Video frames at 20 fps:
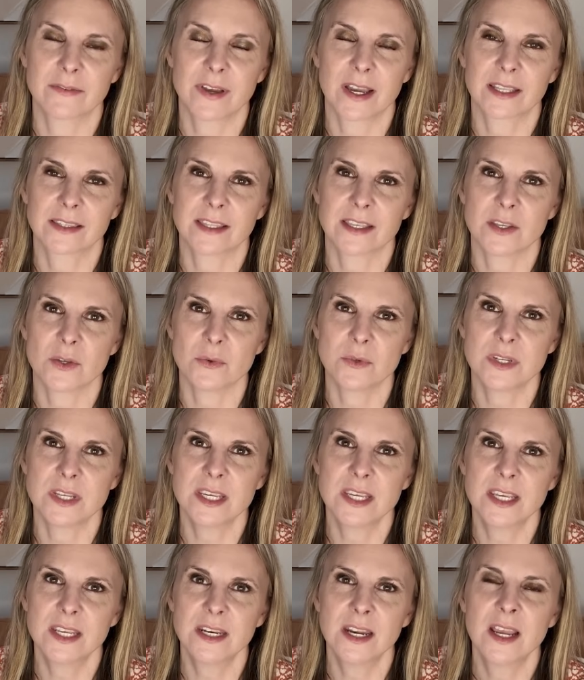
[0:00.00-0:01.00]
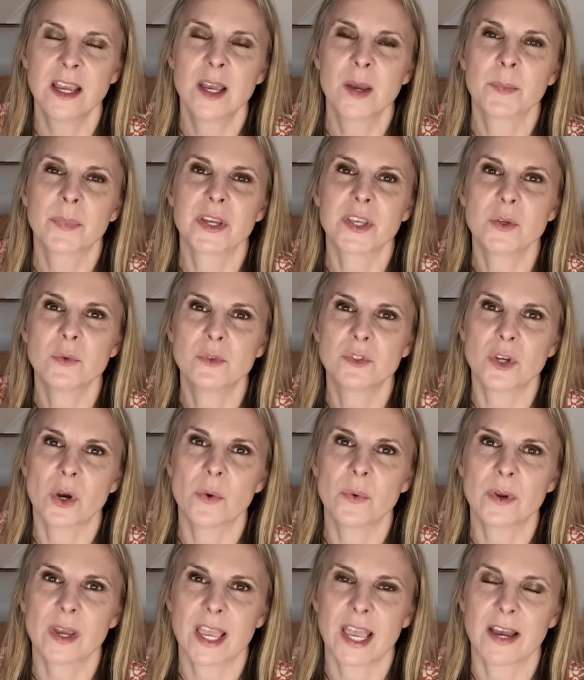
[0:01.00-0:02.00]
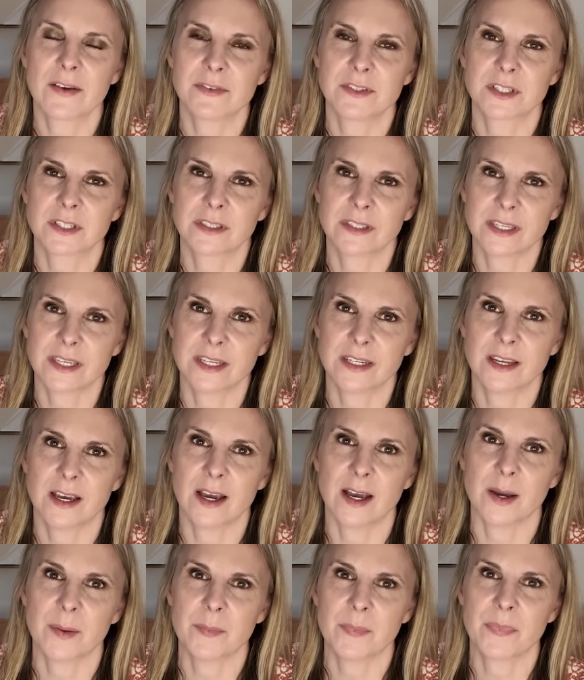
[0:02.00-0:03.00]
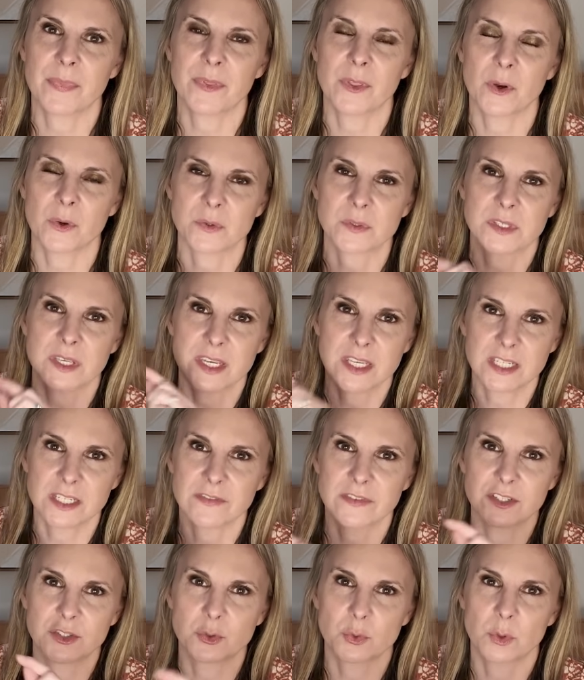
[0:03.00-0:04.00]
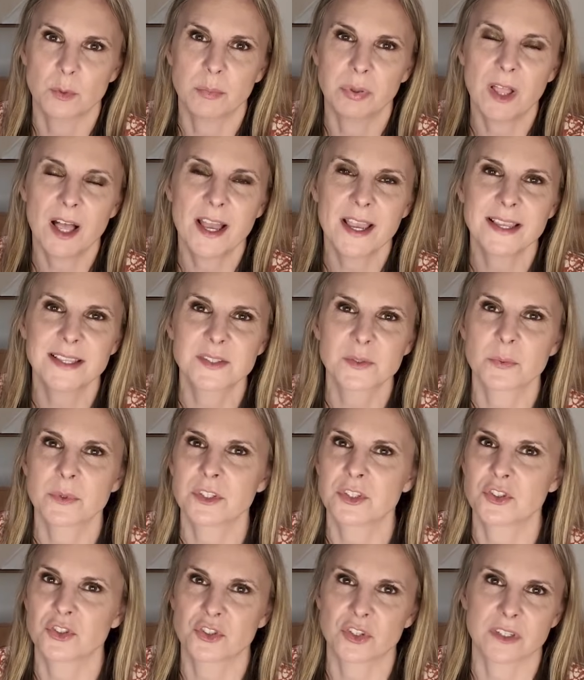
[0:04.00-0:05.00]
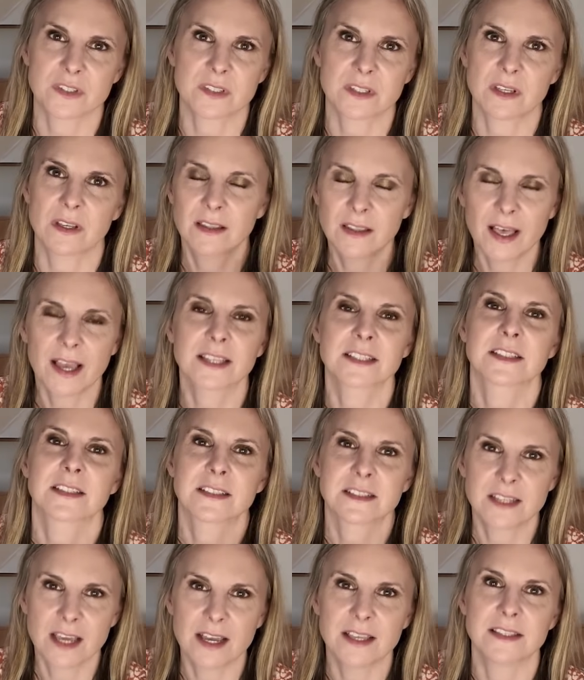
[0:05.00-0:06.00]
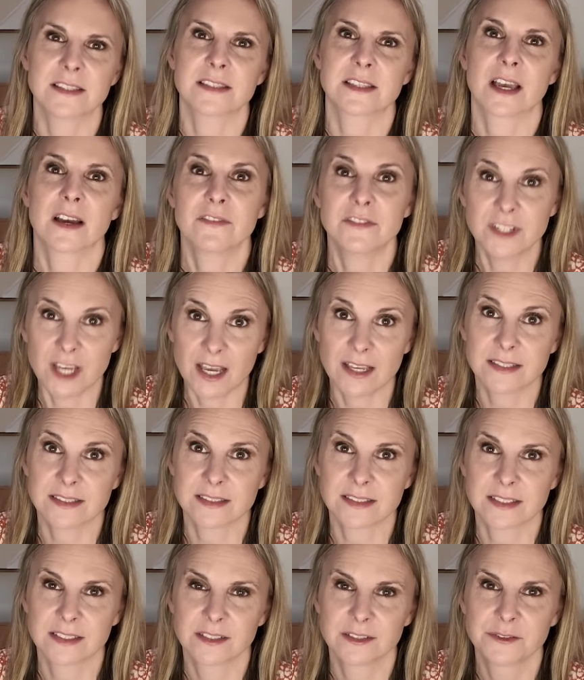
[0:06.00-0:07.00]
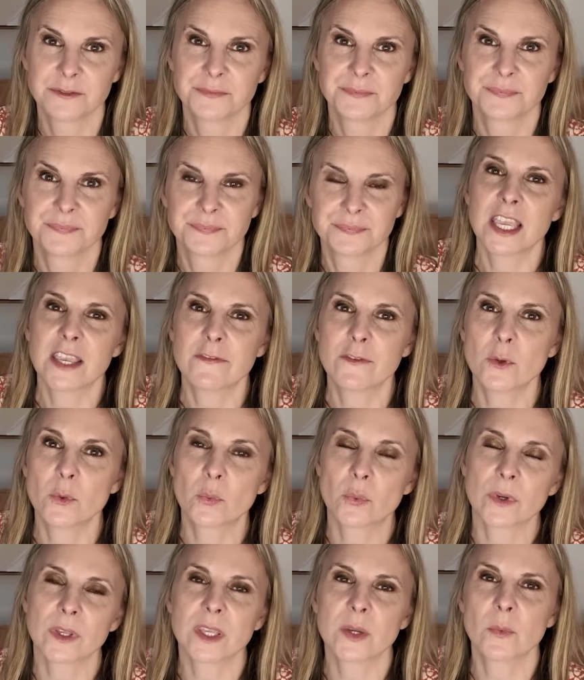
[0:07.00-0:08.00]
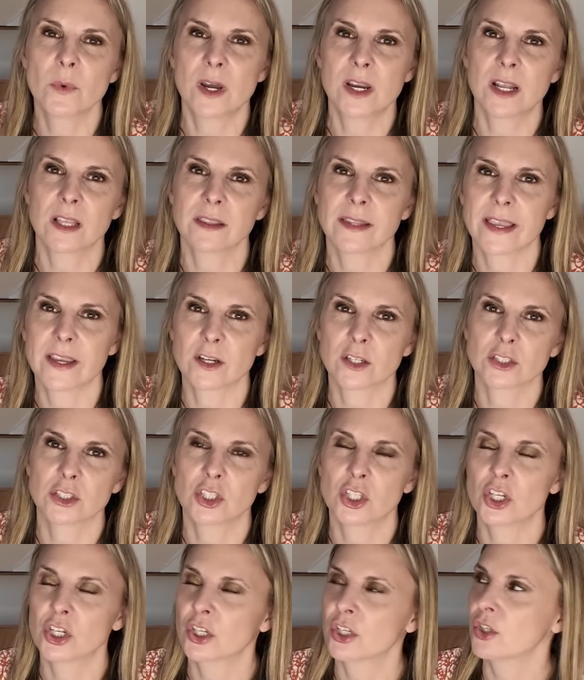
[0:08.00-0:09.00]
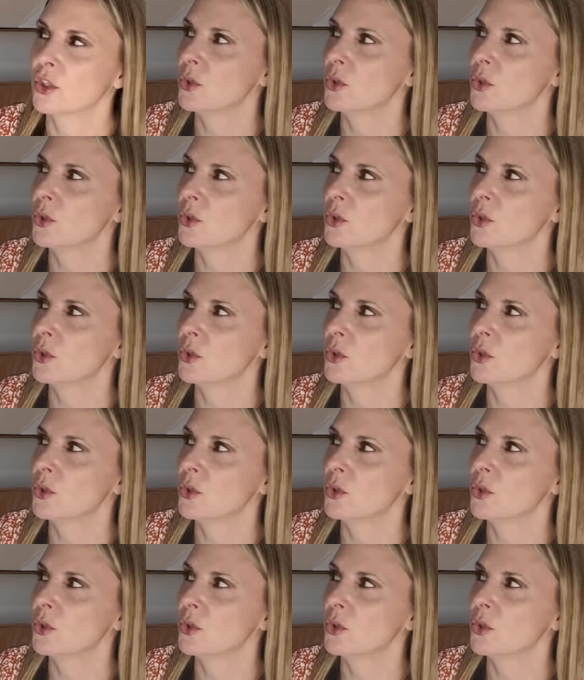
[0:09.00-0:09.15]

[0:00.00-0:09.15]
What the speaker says: effect that you need, but you don't have to clean up those individual blinds, which just collect tons of dust. If you really want a layered look,